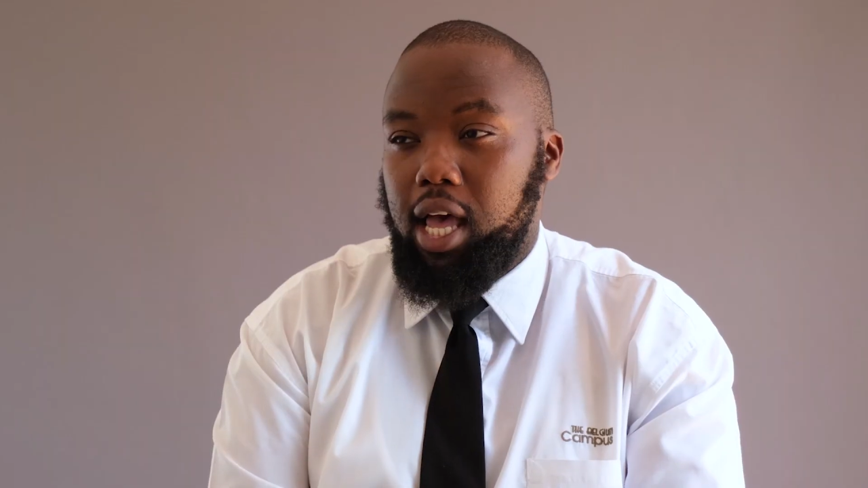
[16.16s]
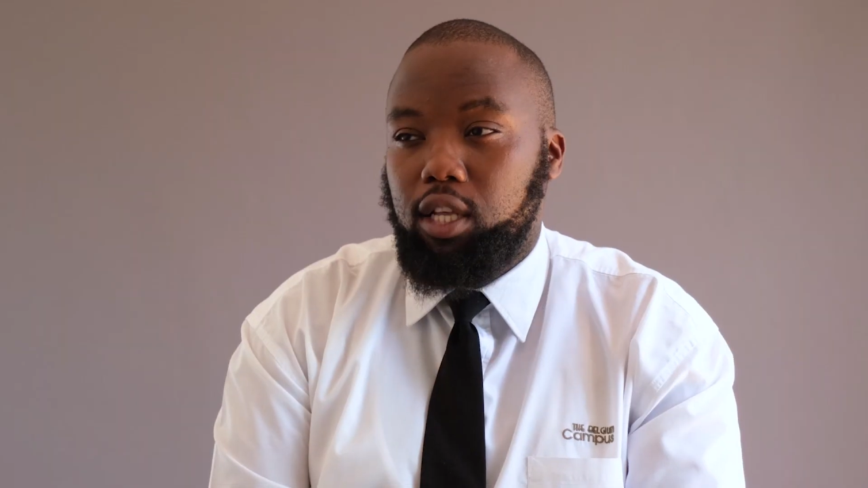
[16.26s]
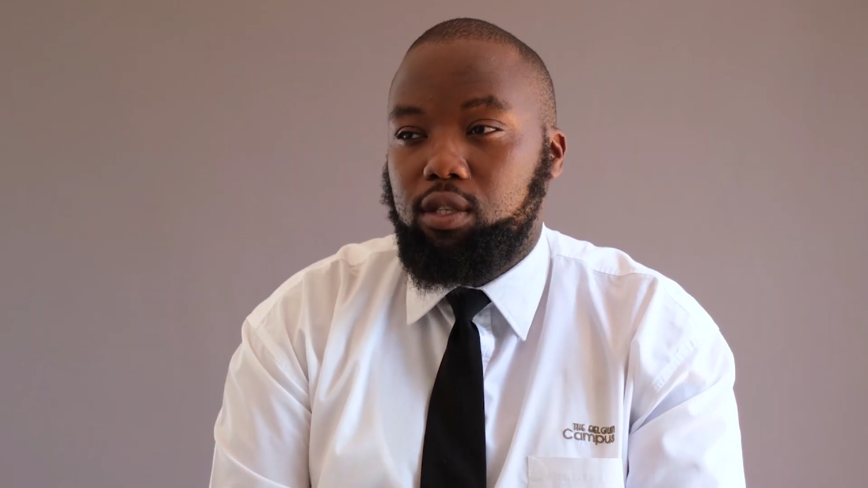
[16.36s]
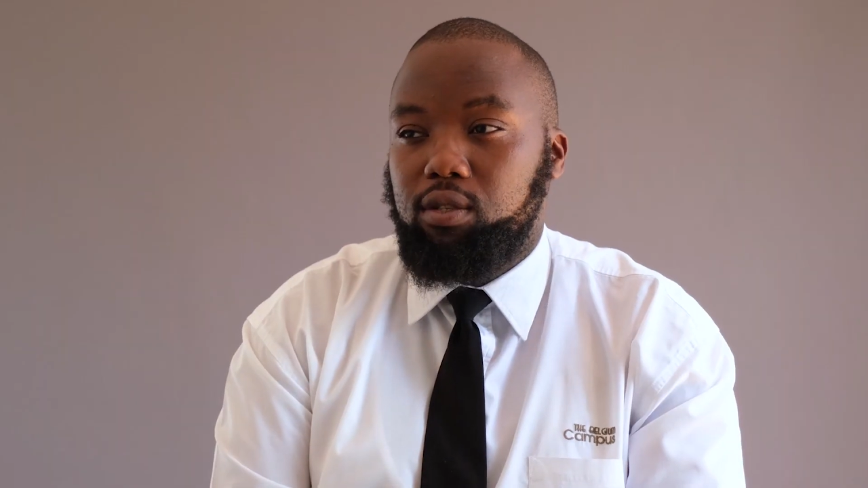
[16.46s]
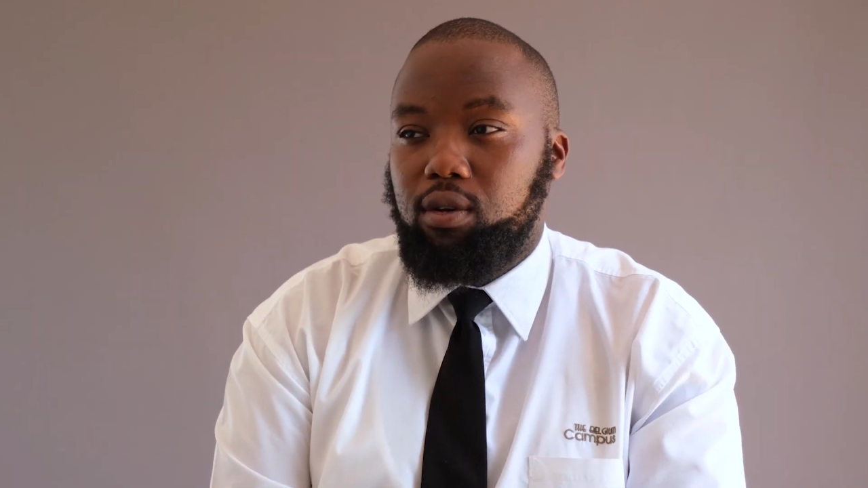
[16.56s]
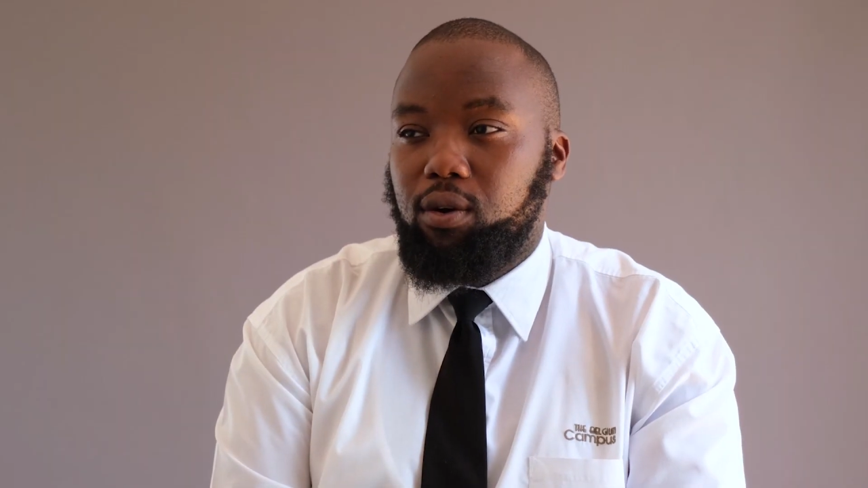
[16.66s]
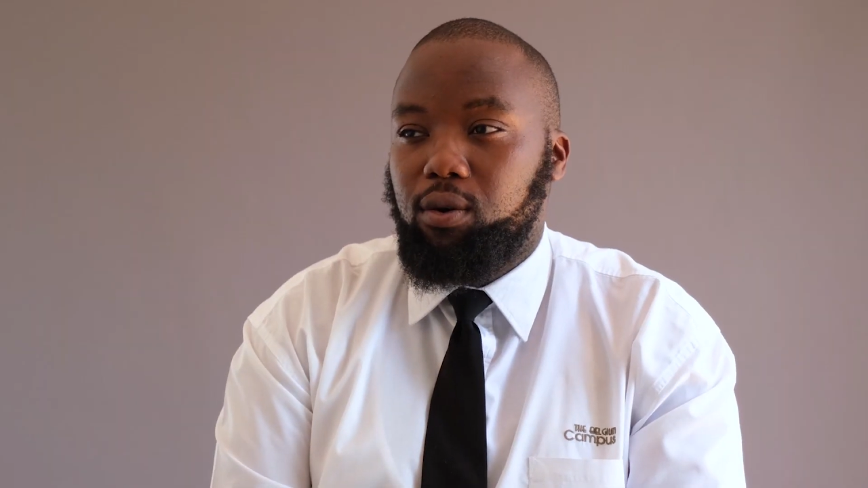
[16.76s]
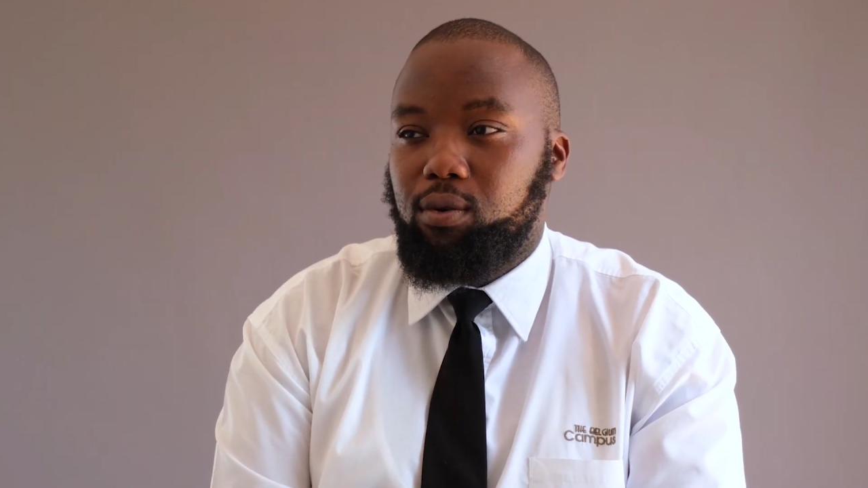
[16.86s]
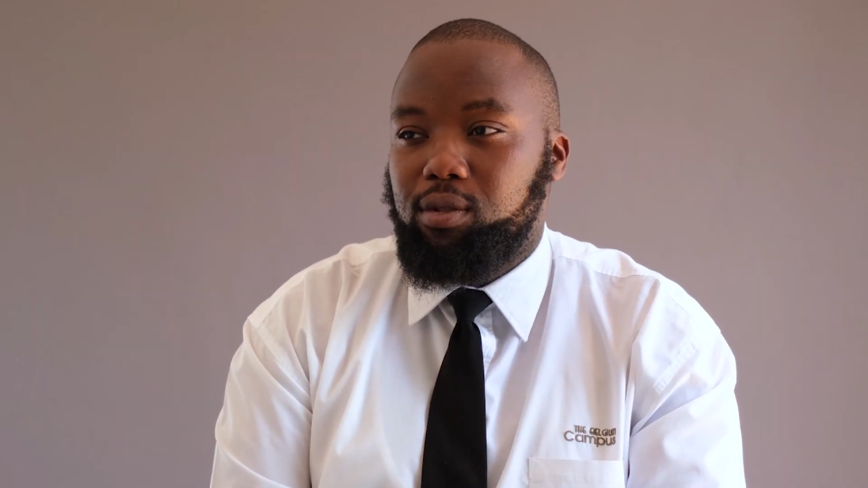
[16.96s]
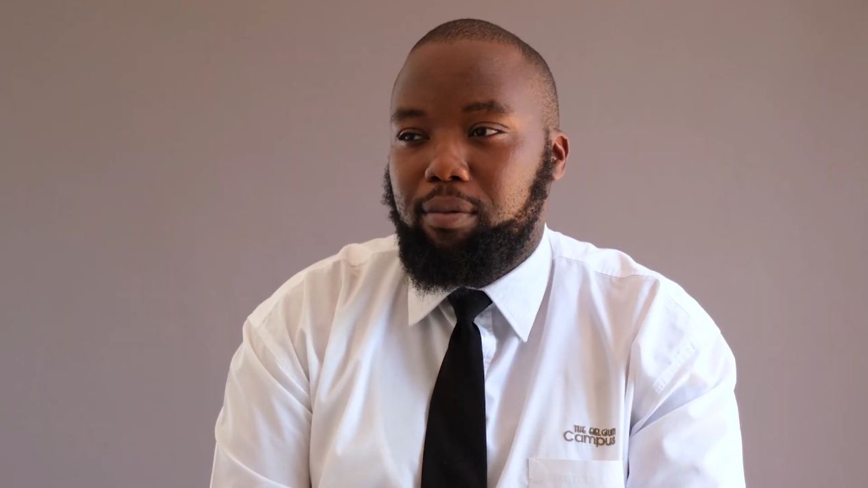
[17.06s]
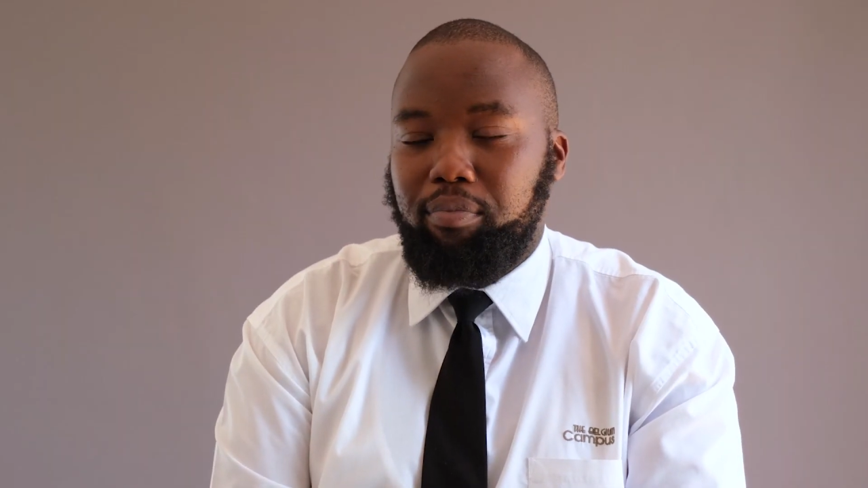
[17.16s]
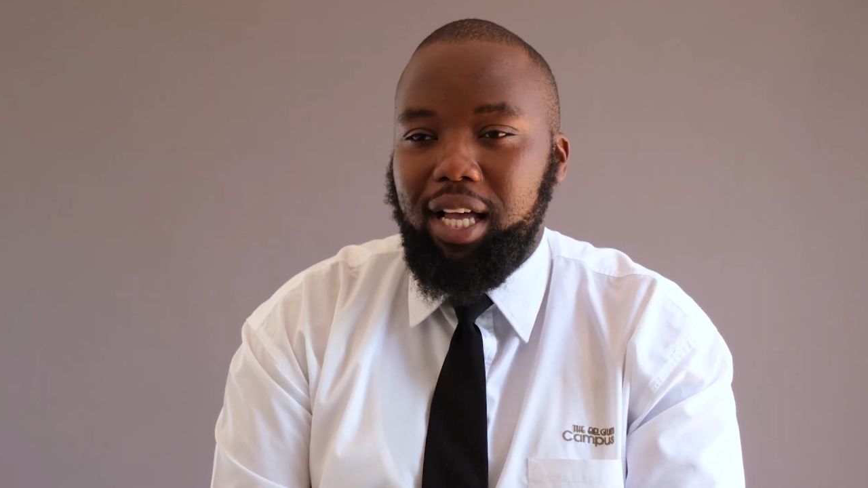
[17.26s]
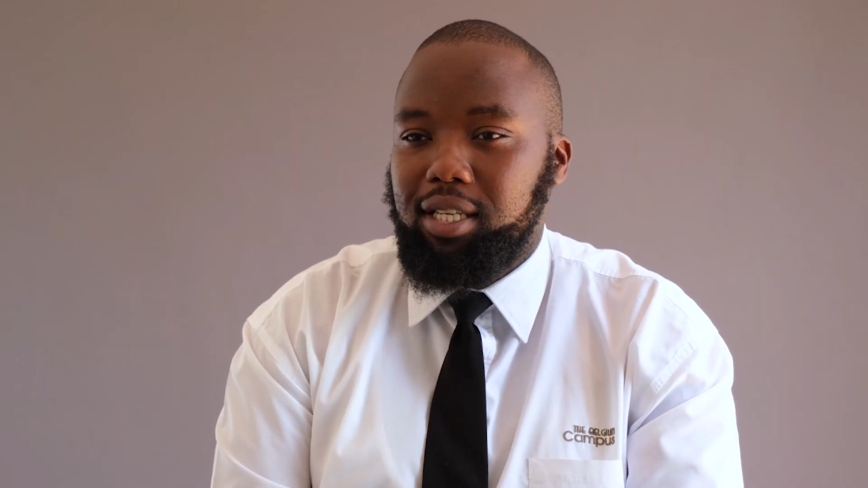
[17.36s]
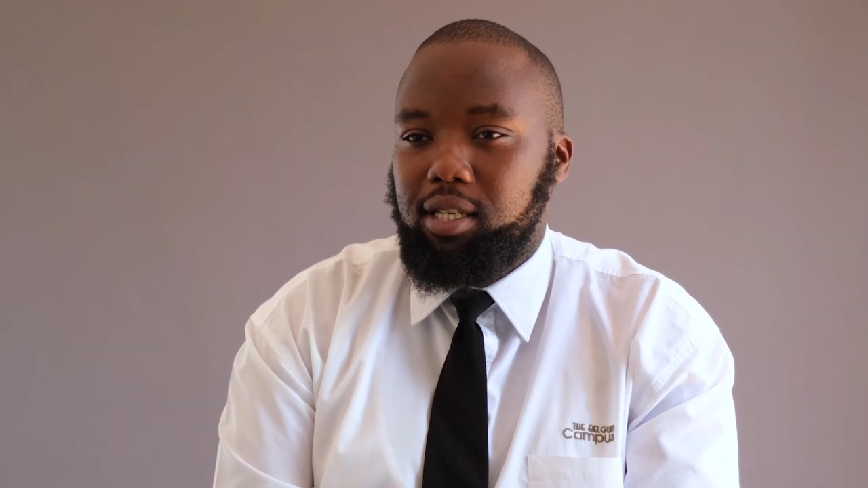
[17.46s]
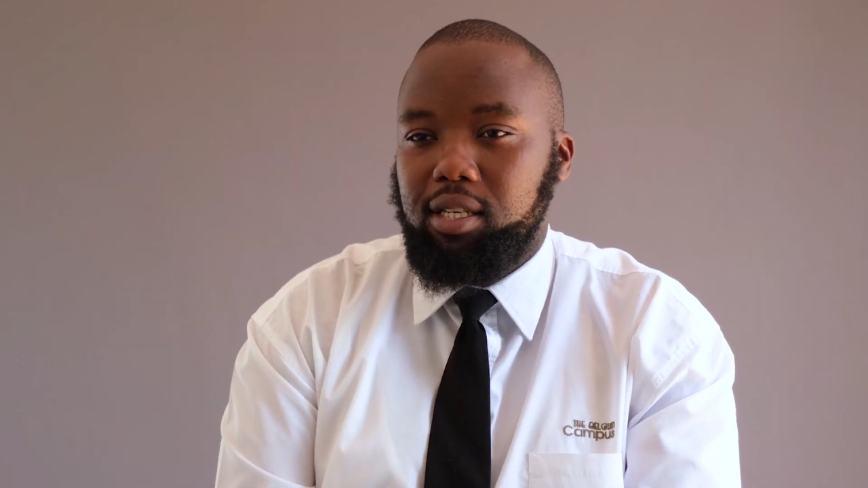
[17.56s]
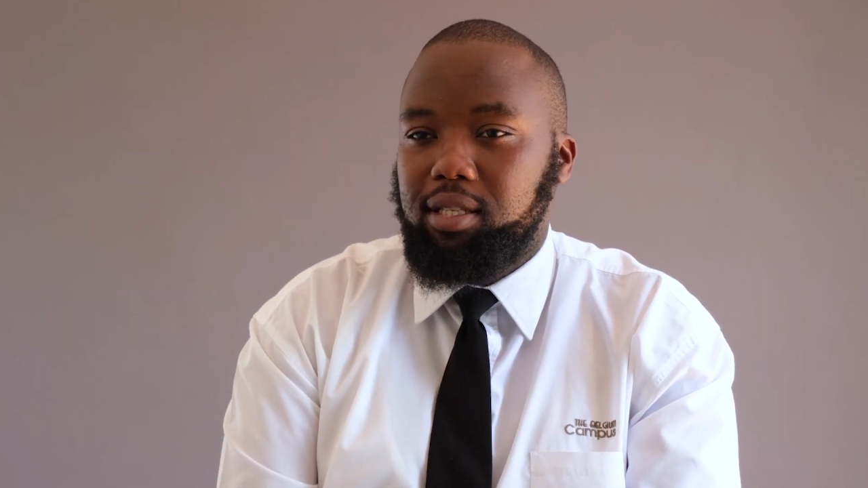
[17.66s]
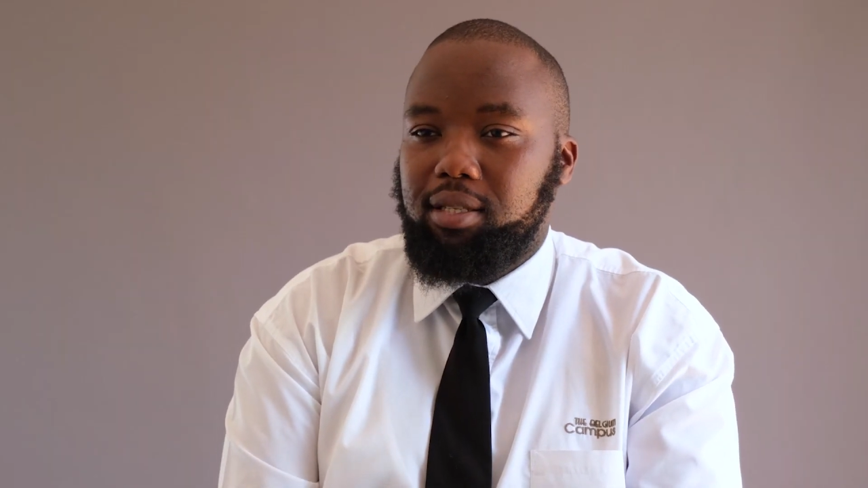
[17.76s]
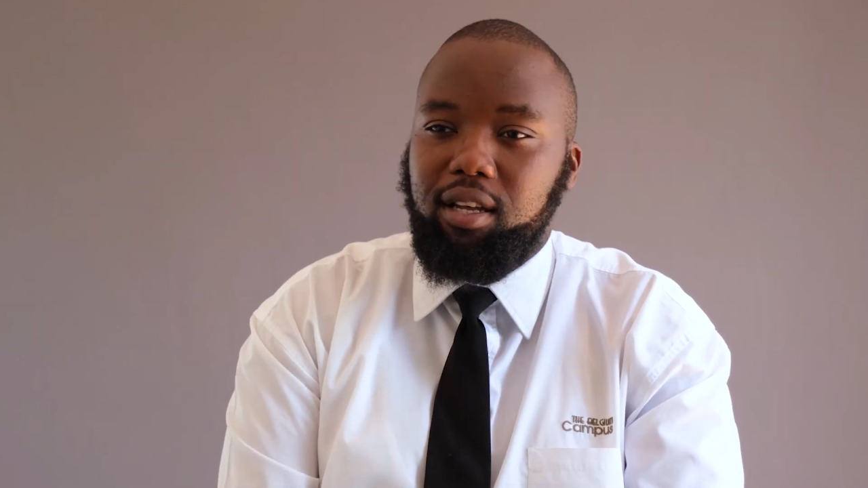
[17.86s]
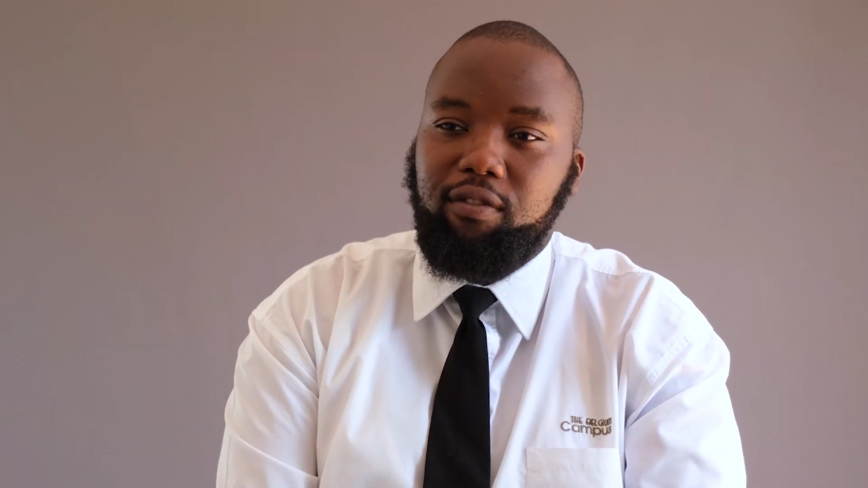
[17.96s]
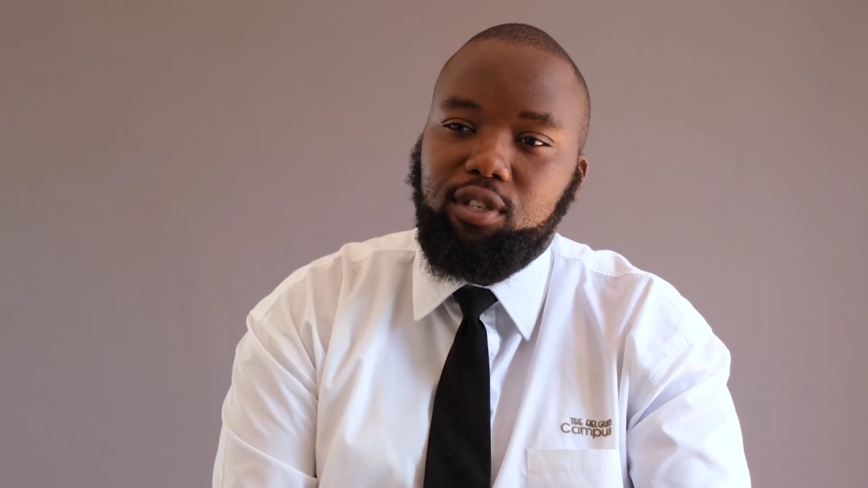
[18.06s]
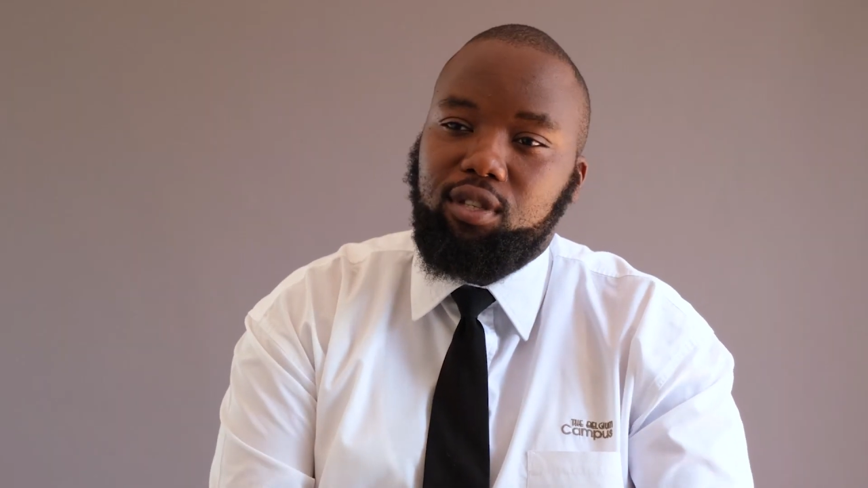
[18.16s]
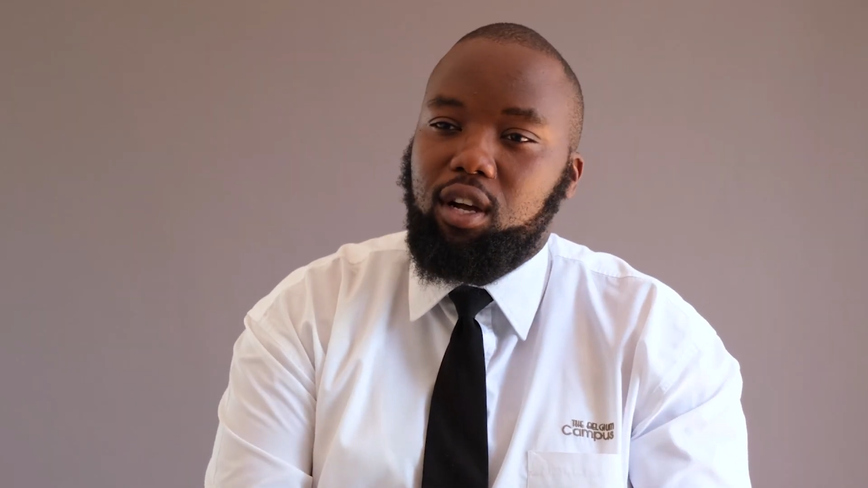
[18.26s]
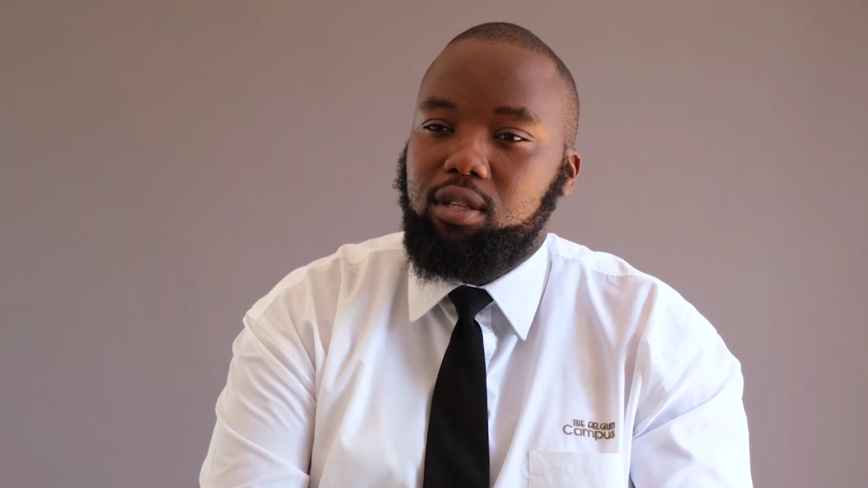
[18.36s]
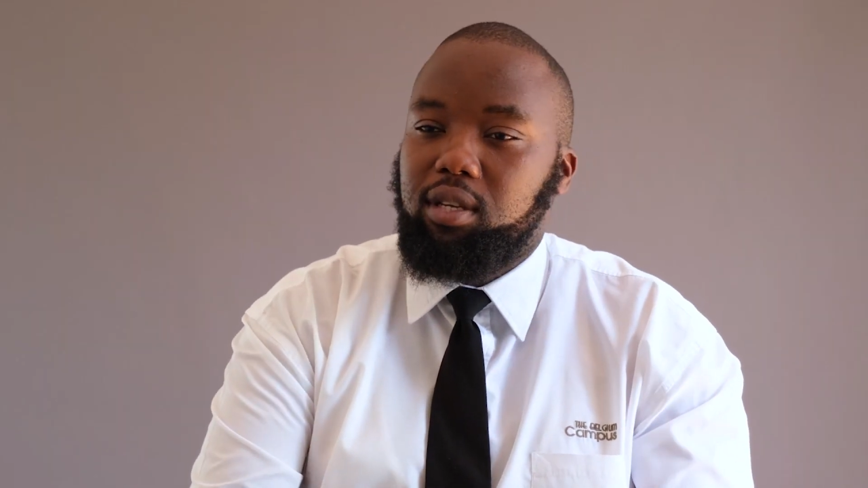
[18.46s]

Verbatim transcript: So the passion in itself just got